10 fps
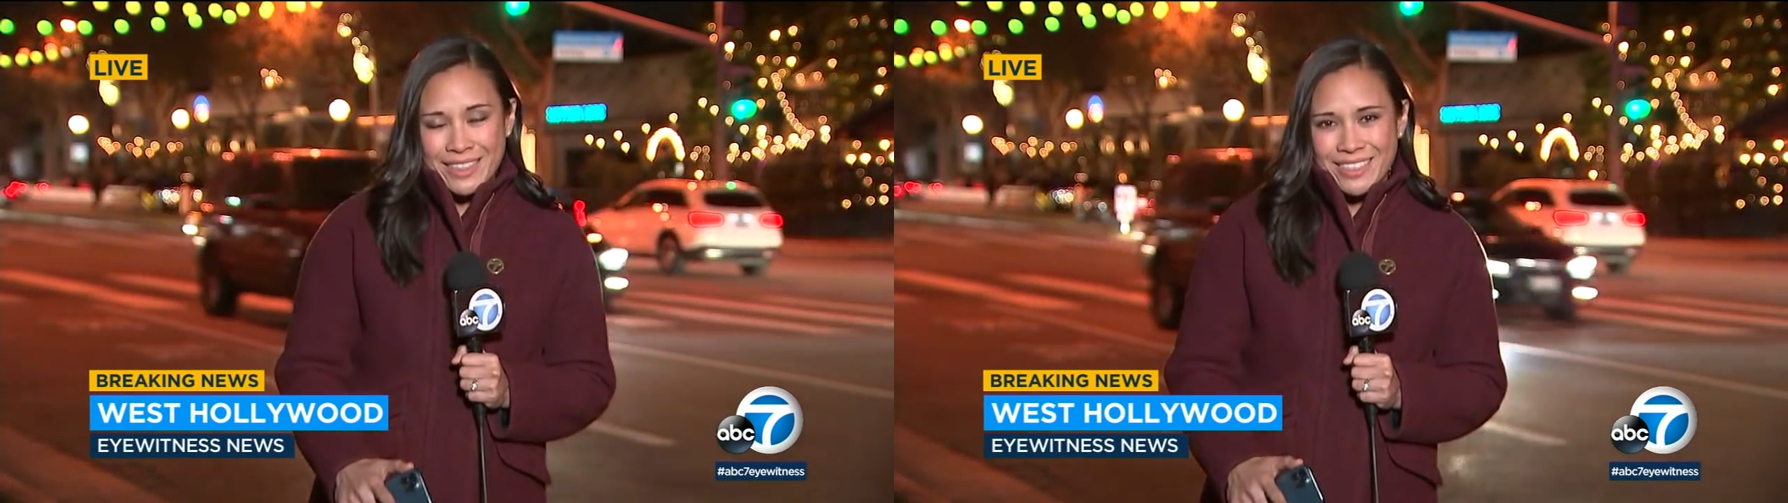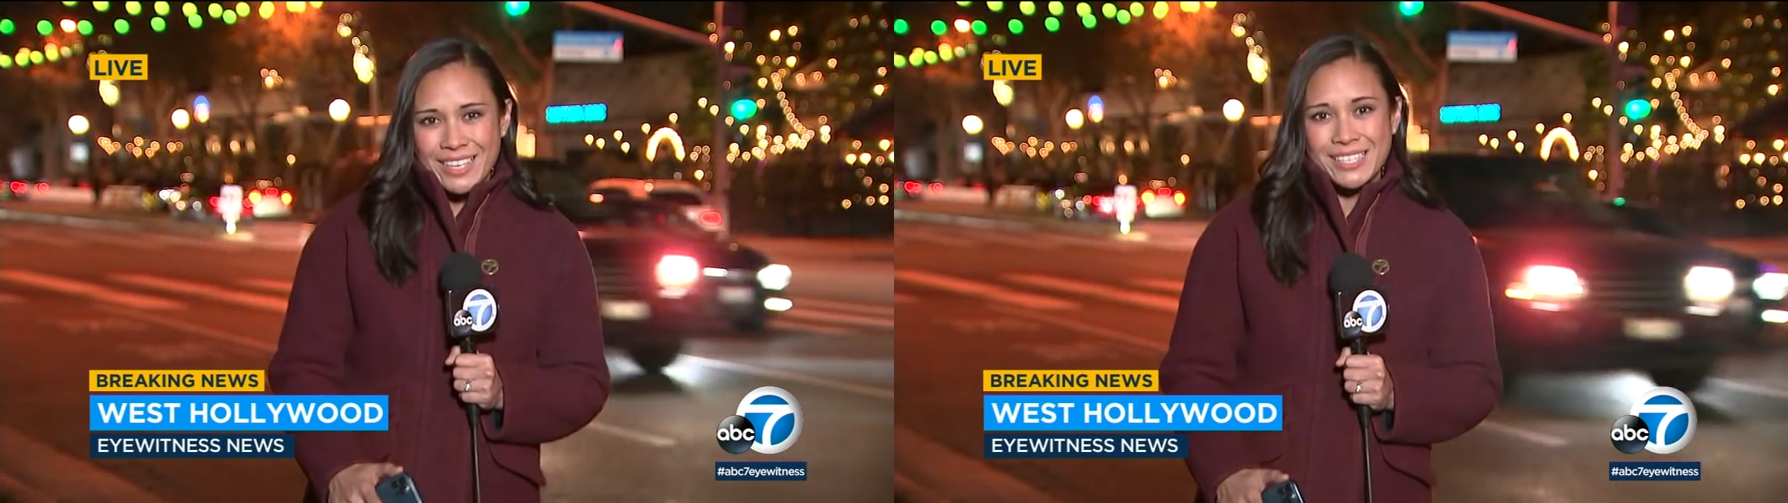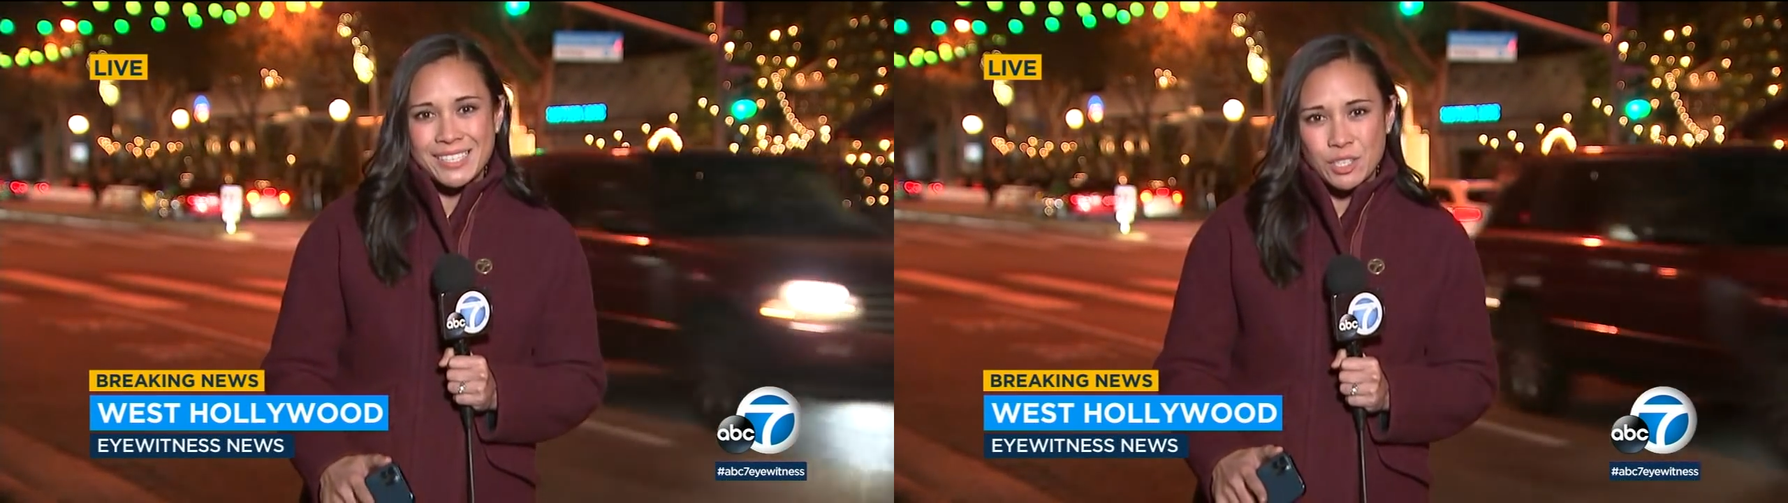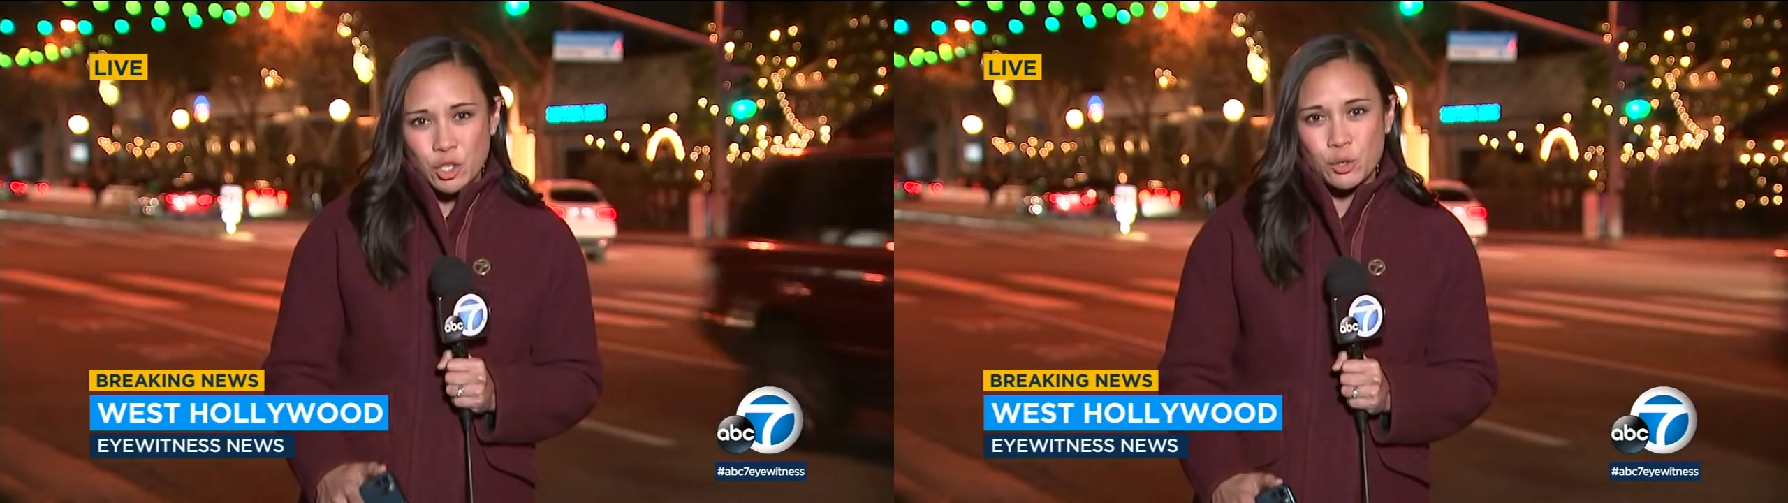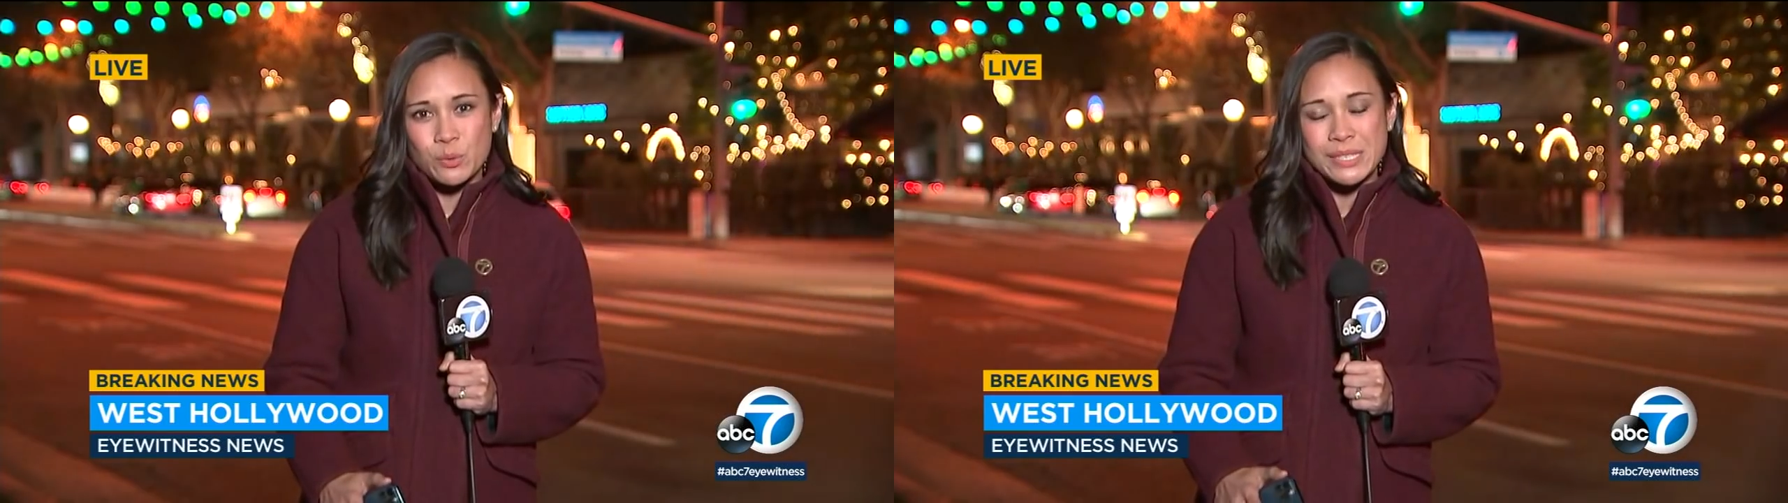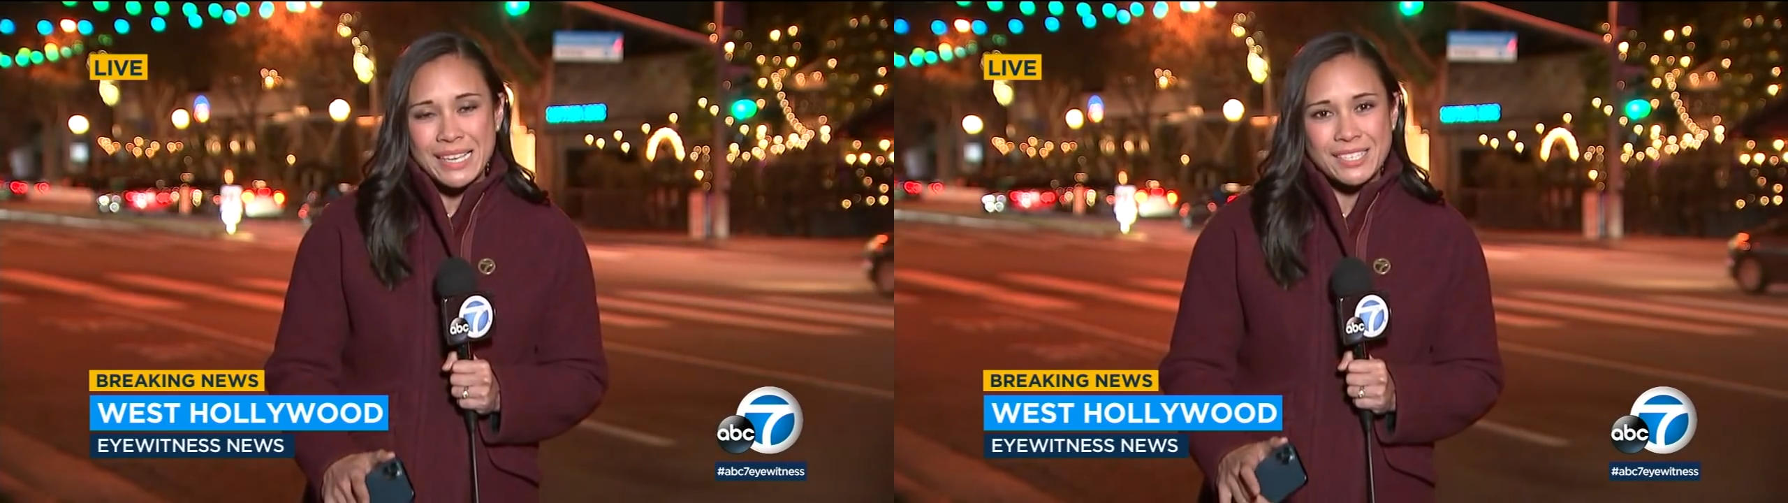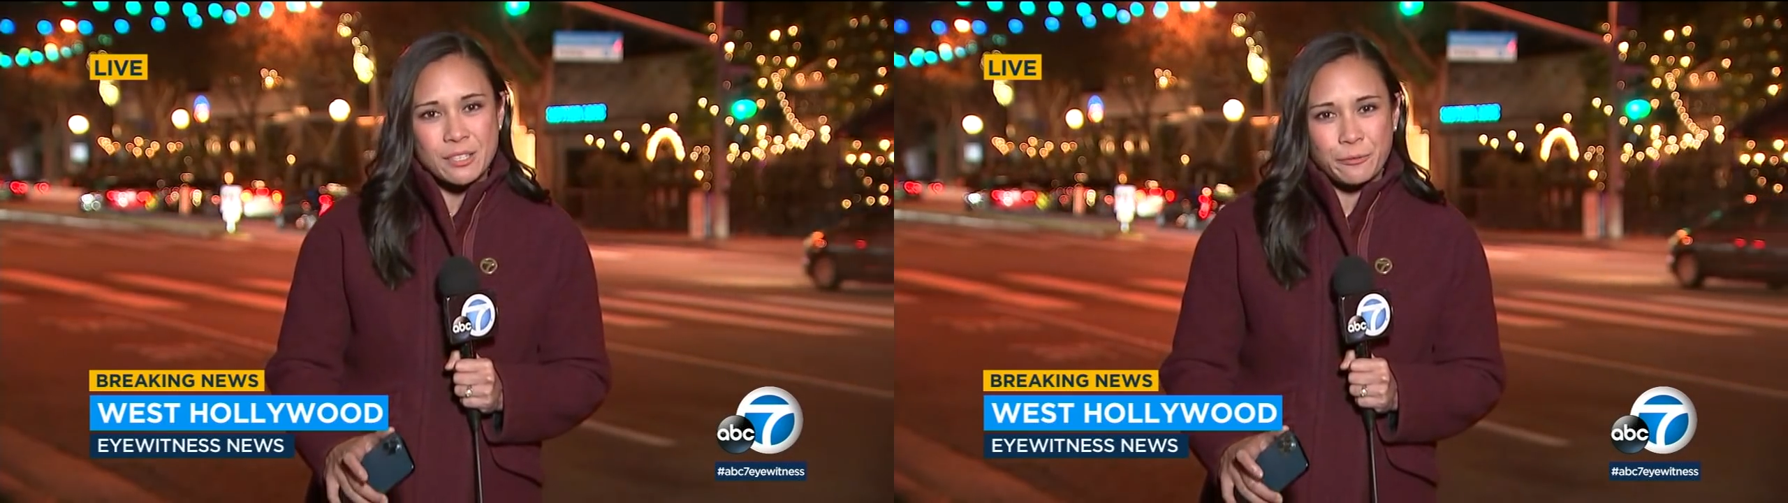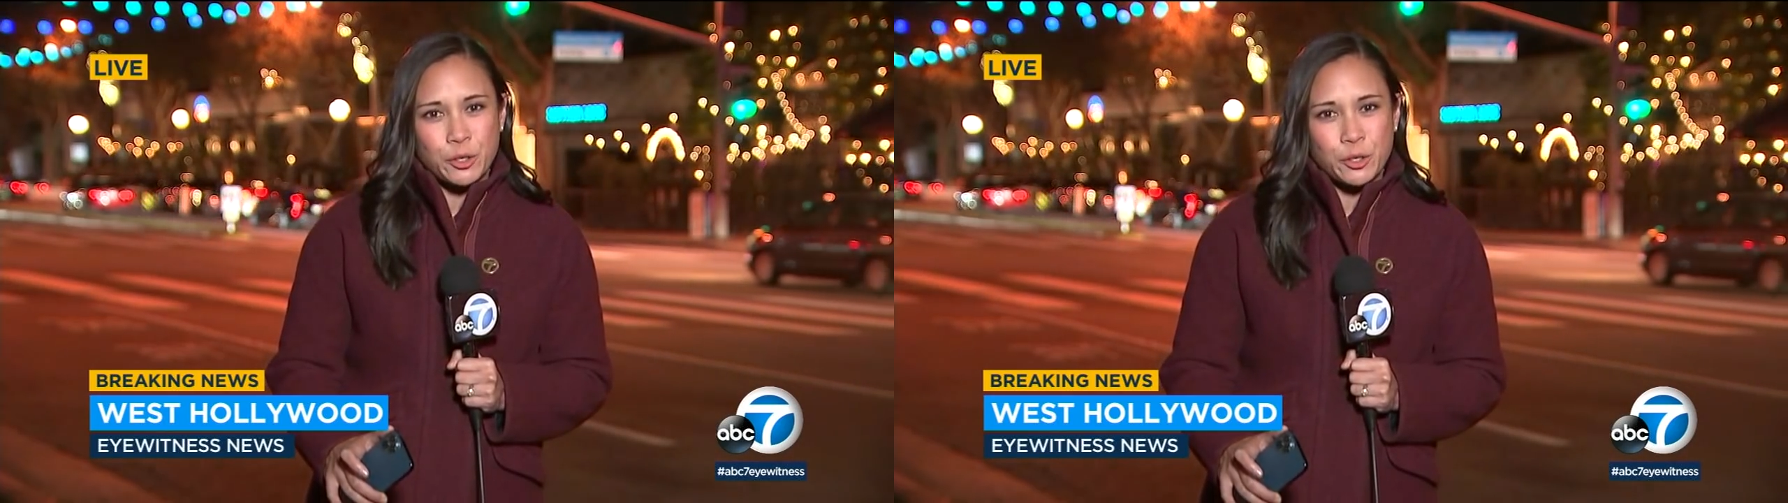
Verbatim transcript: and this news is the